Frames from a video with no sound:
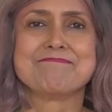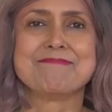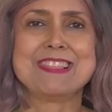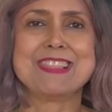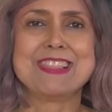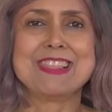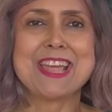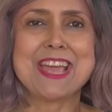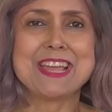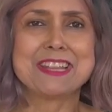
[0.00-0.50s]

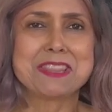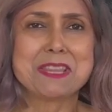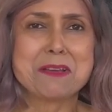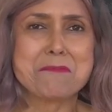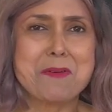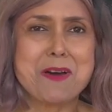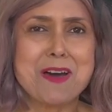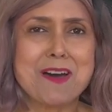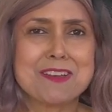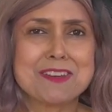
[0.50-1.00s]
Let the
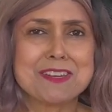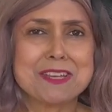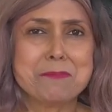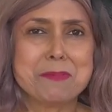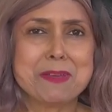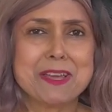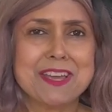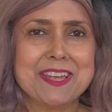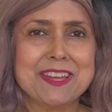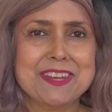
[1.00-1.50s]
party
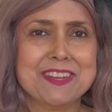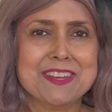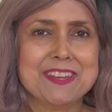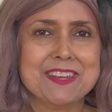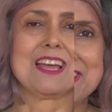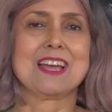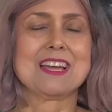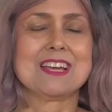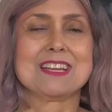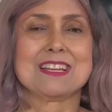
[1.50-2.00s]
begin.
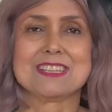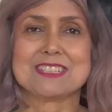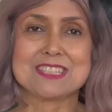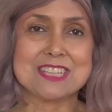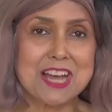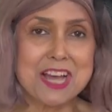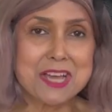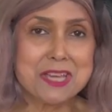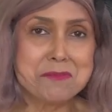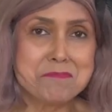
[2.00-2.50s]

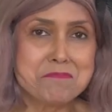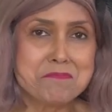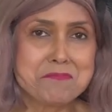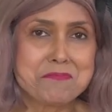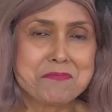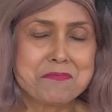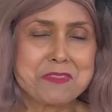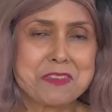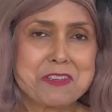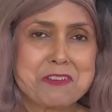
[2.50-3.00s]
Time
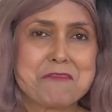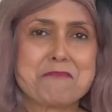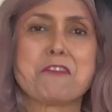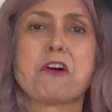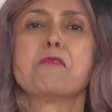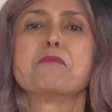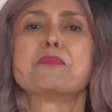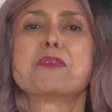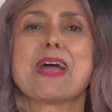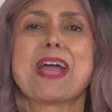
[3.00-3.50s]

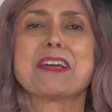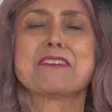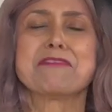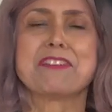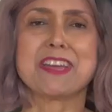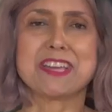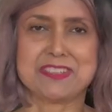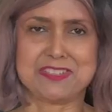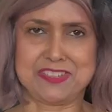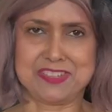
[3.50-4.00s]
for
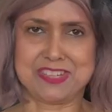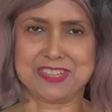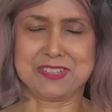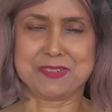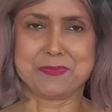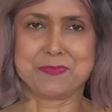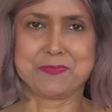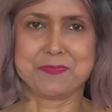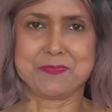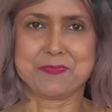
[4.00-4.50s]
breakfast.
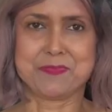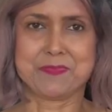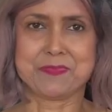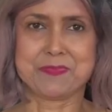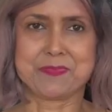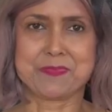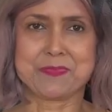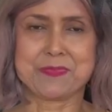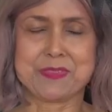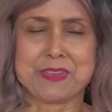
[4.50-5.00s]

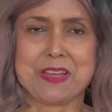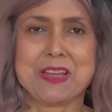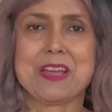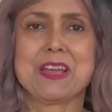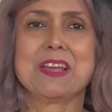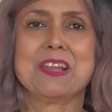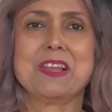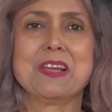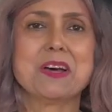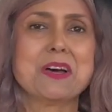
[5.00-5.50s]

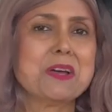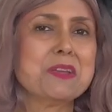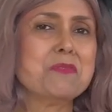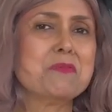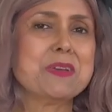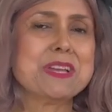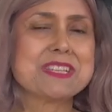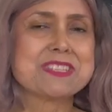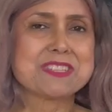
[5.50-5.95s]
Learn with